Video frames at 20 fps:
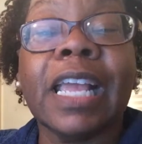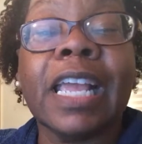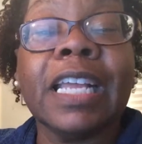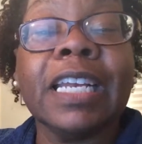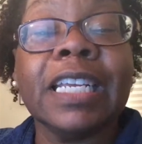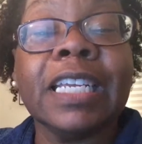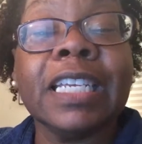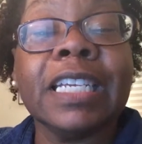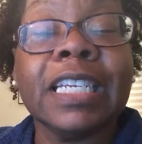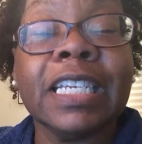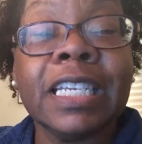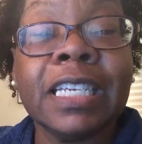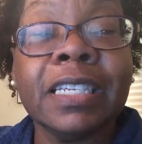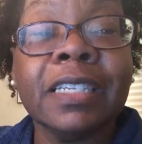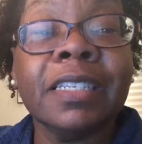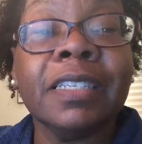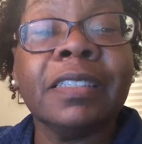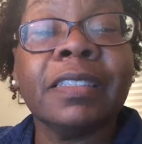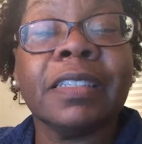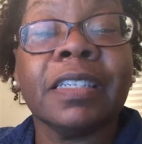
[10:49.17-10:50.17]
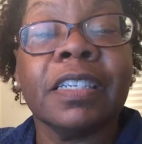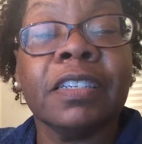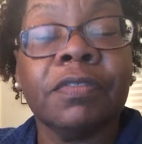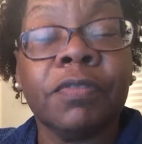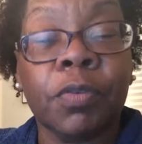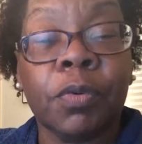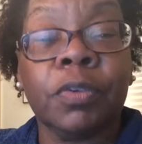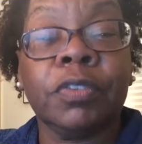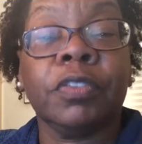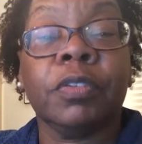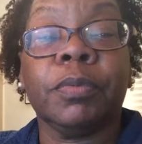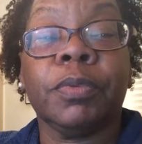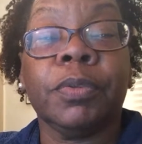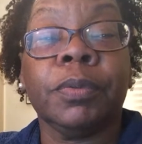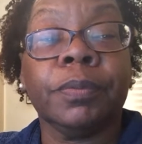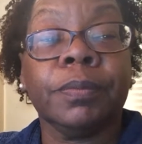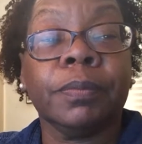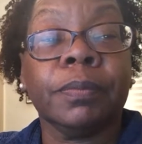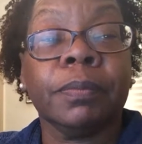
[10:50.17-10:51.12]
and it is enforceable.